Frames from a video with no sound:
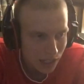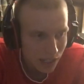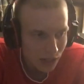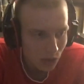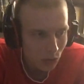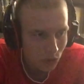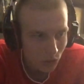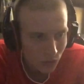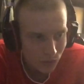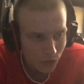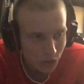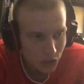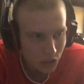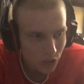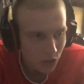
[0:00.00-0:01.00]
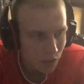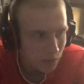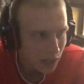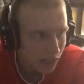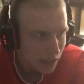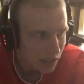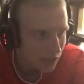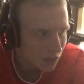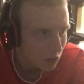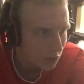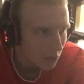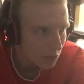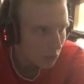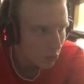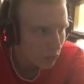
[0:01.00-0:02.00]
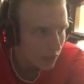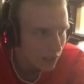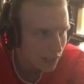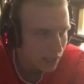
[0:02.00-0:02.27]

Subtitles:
I don't know for sure. I mean, I think it'll be more of a